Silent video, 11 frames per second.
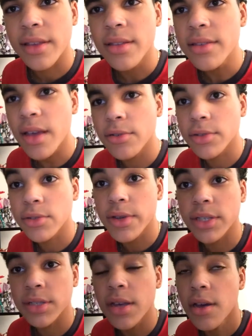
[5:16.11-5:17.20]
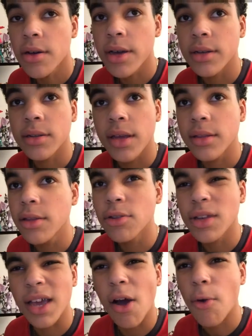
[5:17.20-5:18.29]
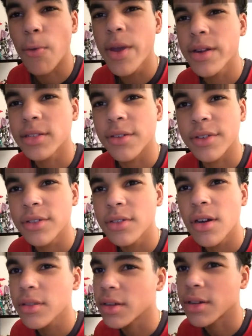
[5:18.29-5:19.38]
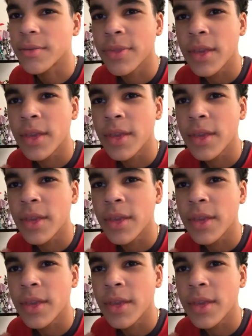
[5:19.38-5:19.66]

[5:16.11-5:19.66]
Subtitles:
Like, these guys look strange as hell, and like they look like all weird and stuff. You know how the